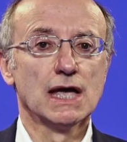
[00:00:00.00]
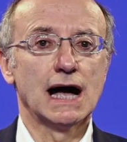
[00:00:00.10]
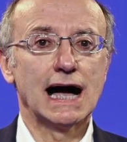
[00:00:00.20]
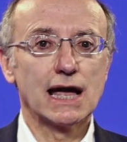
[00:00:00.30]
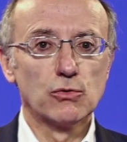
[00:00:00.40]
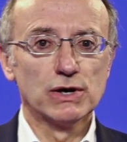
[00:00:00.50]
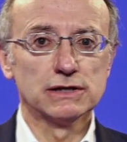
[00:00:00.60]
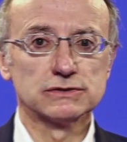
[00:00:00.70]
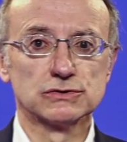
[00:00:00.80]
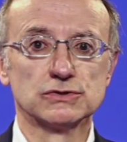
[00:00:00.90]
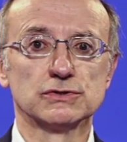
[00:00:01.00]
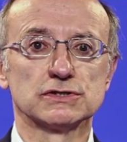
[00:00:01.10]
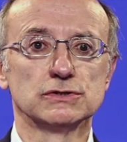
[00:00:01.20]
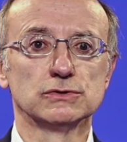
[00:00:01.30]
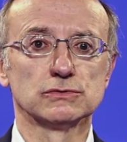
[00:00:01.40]
I will
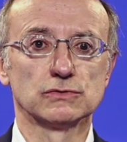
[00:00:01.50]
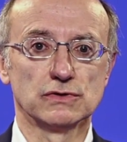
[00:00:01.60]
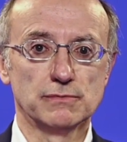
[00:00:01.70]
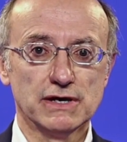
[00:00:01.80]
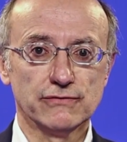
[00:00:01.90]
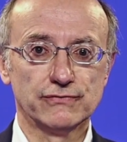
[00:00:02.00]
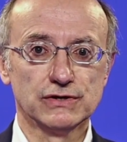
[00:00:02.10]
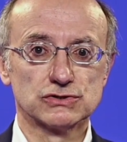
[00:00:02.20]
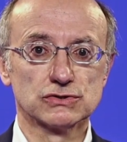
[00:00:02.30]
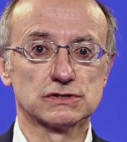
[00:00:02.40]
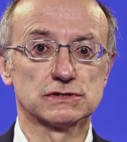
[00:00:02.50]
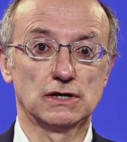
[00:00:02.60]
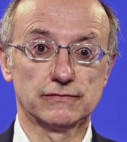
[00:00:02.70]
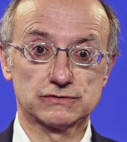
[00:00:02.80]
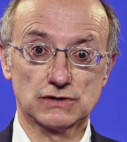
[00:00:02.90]
introduce you to the main features
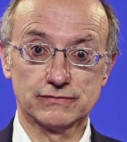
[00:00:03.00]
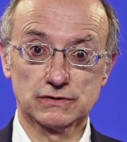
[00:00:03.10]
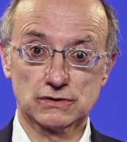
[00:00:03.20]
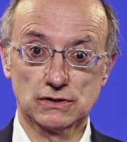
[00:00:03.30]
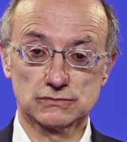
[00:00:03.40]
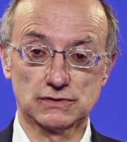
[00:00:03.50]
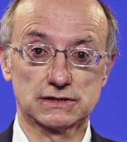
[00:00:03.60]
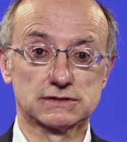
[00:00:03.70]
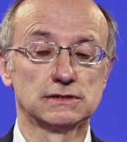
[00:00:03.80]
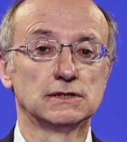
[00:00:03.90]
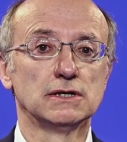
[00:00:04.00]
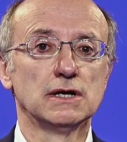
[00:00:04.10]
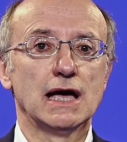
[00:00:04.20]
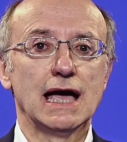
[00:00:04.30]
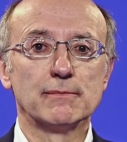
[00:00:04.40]
of travel contracts
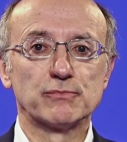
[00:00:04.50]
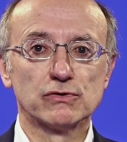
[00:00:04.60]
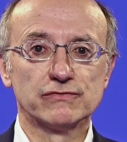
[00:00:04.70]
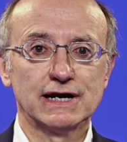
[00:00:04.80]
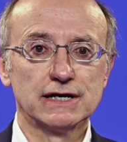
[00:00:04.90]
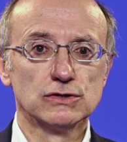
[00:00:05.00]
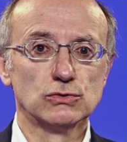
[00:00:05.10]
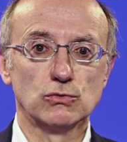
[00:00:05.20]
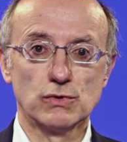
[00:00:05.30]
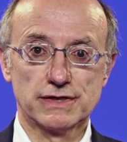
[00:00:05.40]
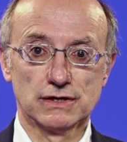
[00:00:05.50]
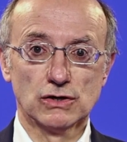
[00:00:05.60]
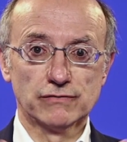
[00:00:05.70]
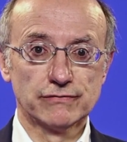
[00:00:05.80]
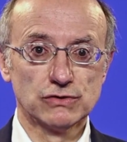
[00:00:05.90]
and provide you with an
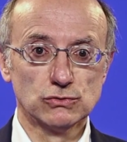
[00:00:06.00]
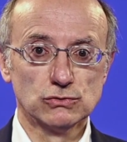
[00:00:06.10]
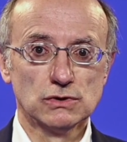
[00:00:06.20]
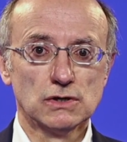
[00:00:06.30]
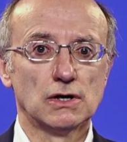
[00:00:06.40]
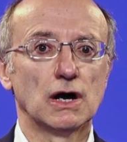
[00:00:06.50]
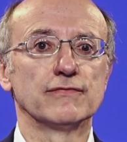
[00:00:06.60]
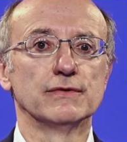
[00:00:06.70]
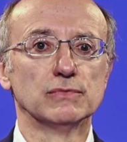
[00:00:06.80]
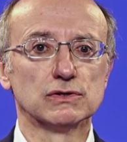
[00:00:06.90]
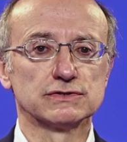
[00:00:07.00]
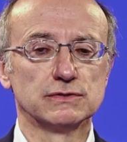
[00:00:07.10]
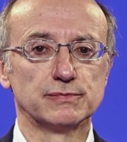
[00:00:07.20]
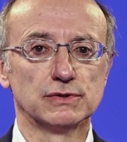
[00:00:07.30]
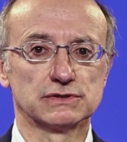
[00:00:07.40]
overview of the most
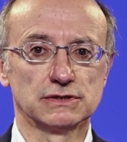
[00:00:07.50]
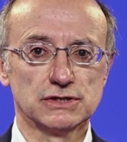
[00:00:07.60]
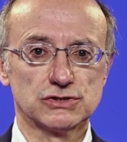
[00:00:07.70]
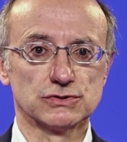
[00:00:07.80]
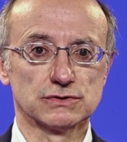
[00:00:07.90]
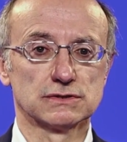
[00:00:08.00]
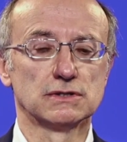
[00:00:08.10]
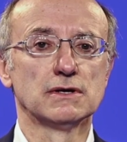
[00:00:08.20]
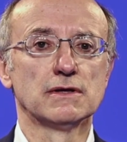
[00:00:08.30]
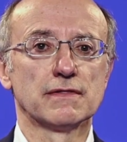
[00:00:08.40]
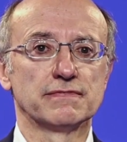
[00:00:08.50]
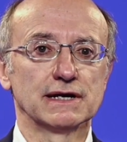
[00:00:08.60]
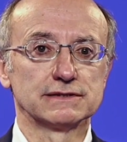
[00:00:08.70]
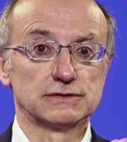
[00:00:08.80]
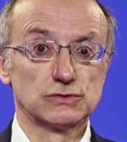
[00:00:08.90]
important issues
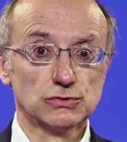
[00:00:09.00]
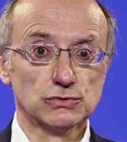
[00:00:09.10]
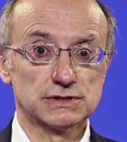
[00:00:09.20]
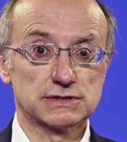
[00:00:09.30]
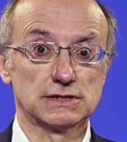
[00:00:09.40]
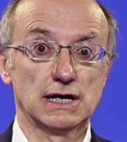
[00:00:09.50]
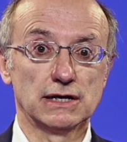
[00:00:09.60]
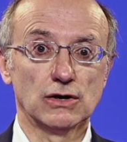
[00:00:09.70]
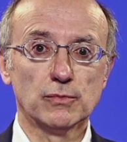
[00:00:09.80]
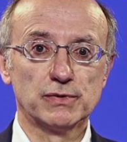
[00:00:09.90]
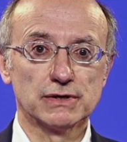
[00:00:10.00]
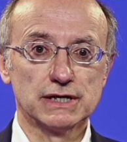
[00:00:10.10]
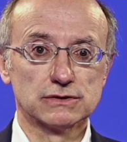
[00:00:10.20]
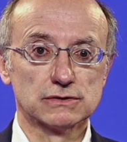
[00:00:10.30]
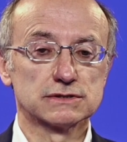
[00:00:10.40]
that the tourists and
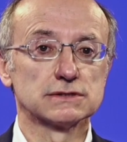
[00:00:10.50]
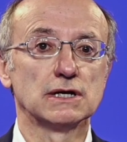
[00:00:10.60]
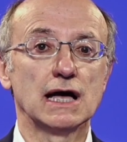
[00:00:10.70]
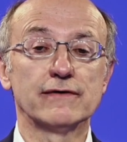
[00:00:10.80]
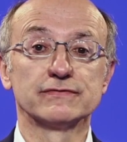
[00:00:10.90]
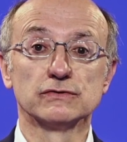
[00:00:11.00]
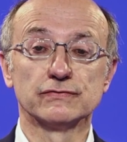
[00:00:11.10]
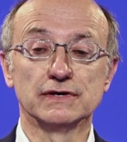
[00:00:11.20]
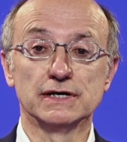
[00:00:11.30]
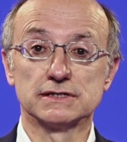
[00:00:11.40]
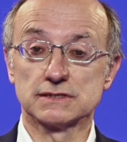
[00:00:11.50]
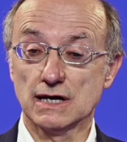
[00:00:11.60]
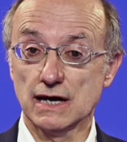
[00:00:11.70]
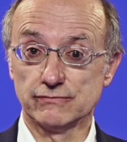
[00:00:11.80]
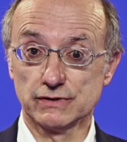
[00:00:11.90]
operators have to face
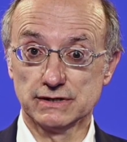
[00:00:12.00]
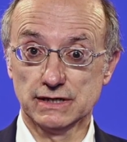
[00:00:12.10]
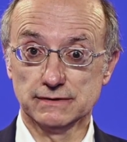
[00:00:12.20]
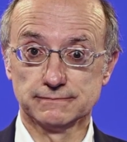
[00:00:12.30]
every day.